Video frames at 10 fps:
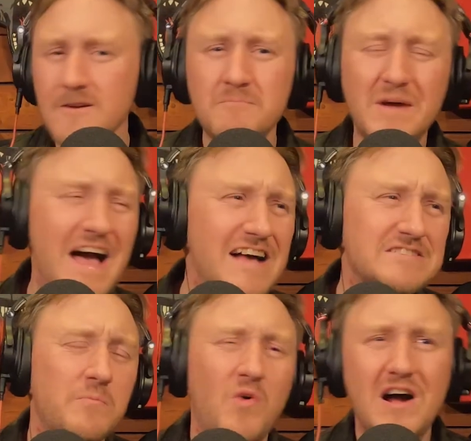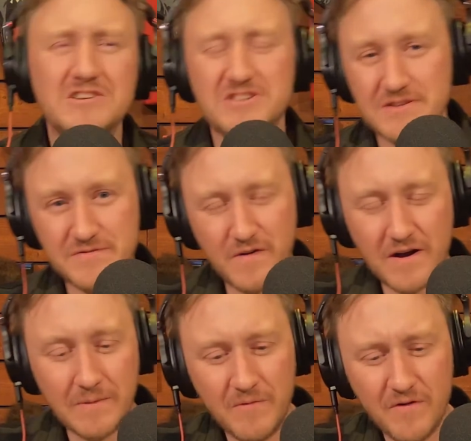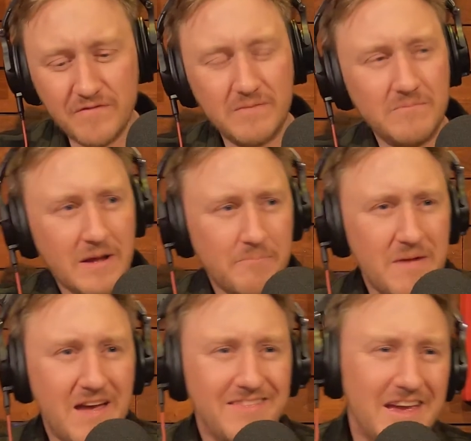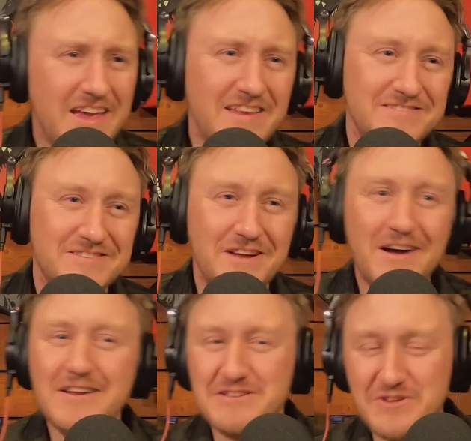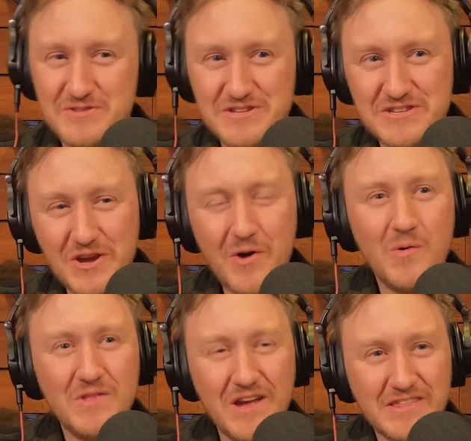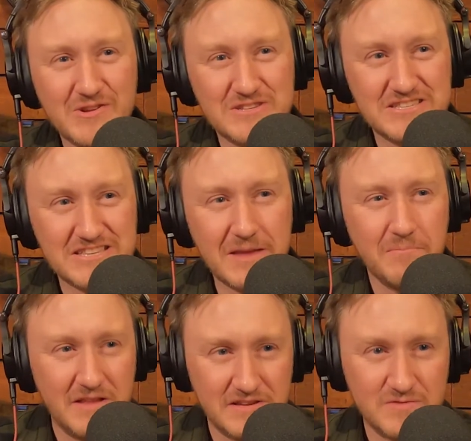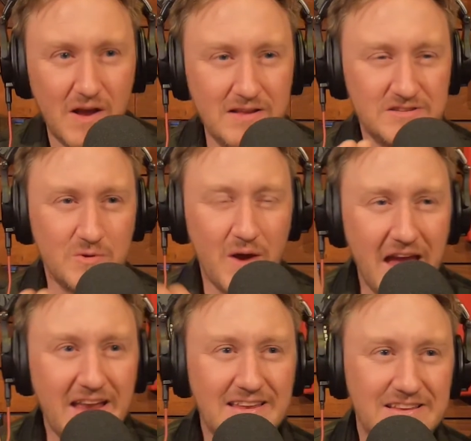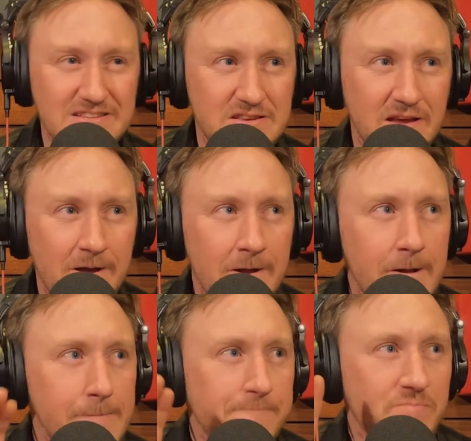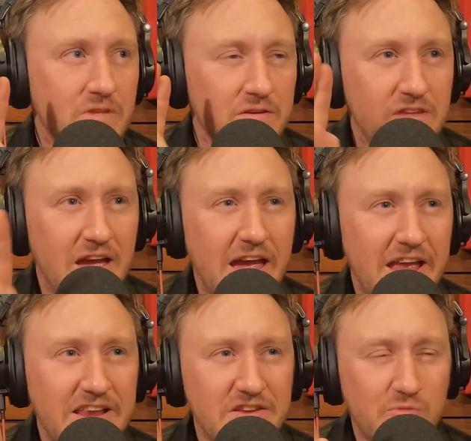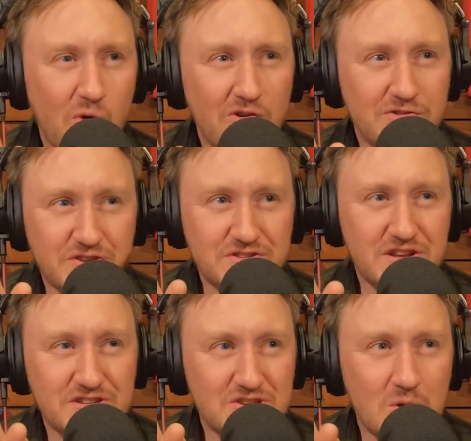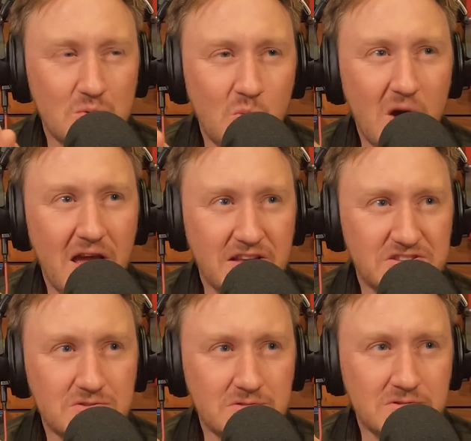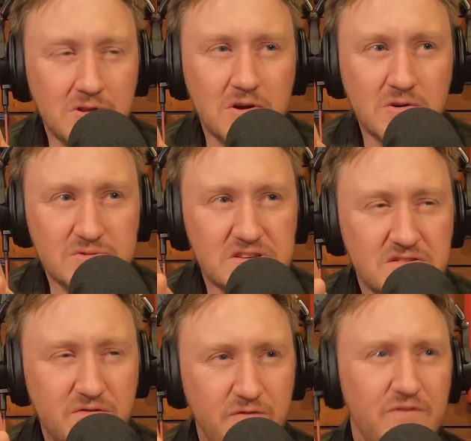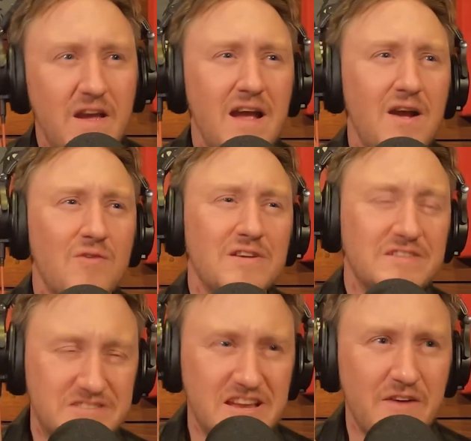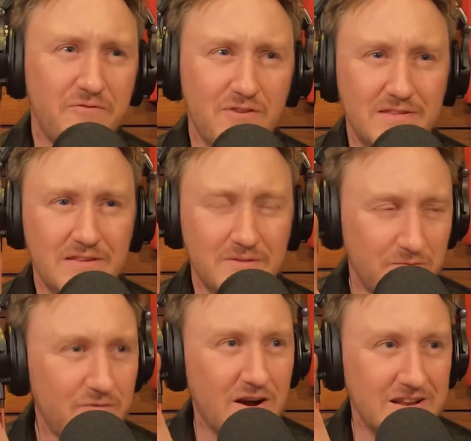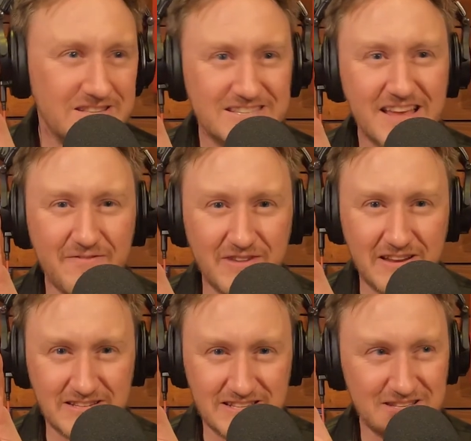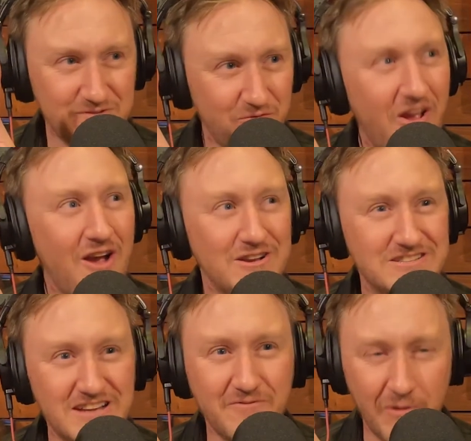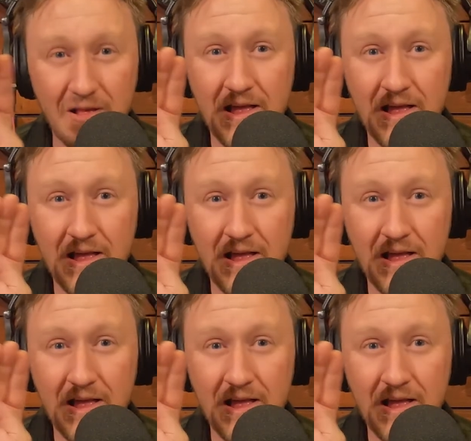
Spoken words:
But as I'm watching this fucking movie, I'm like, man, the 80s and 90s are so, like, they're seamless, right? So the 80s were just a certain way, a certain look, which is very different than the fucking 70s. It's very different.